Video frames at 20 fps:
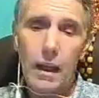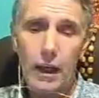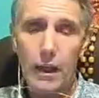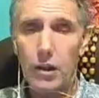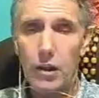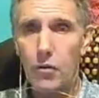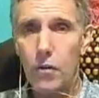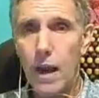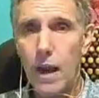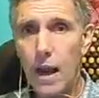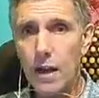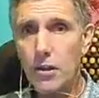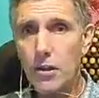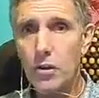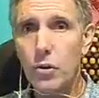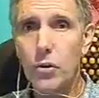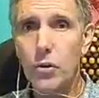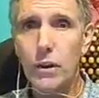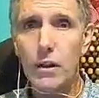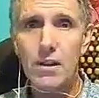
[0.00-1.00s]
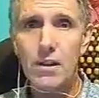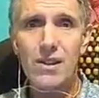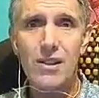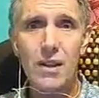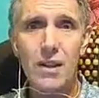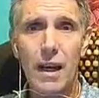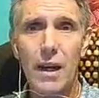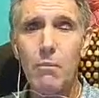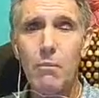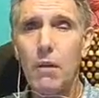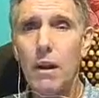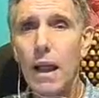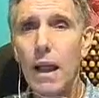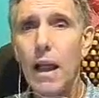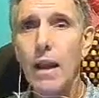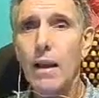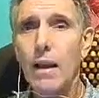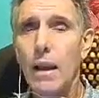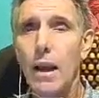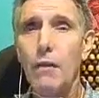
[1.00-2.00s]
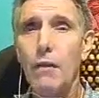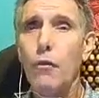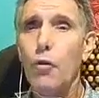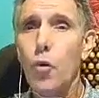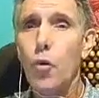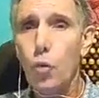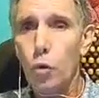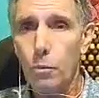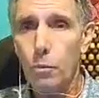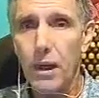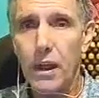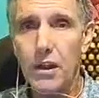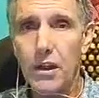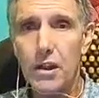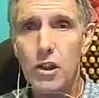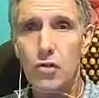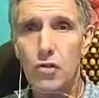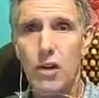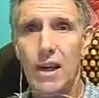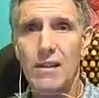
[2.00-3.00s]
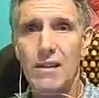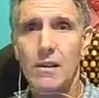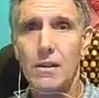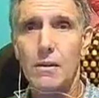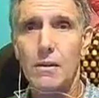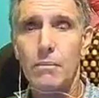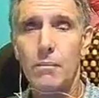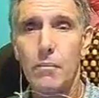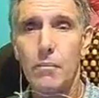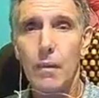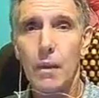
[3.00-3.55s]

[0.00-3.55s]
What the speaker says: It reacts to it same like if you would be in stress.